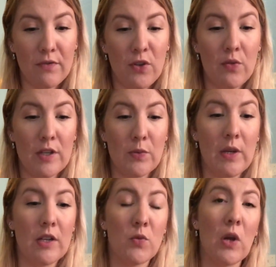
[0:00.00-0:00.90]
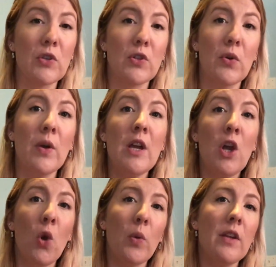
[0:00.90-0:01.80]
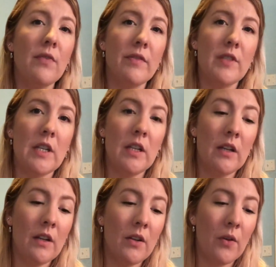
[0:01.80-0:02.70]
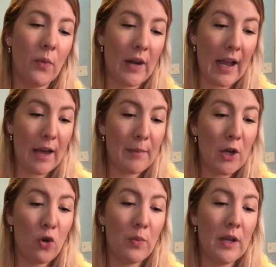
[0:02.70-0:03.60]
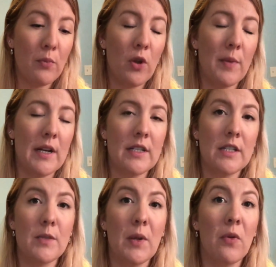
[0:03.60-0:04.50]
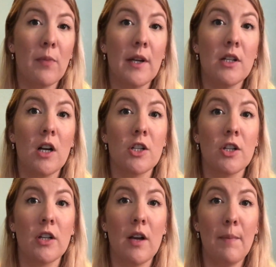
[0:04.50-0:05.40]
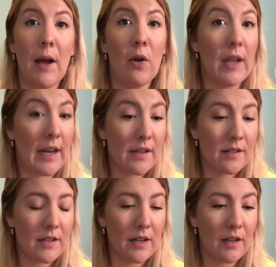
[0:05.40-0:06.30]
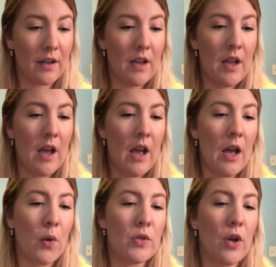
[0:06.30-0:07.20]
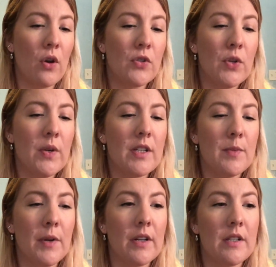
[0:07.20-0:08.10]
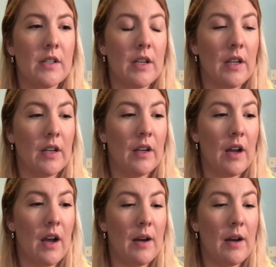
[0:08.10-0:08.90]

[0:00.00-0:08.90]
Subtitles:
a few this week as well. So week 15, when I had my OB appointment, I did speak with my doctor about getting sick. I was also experiencing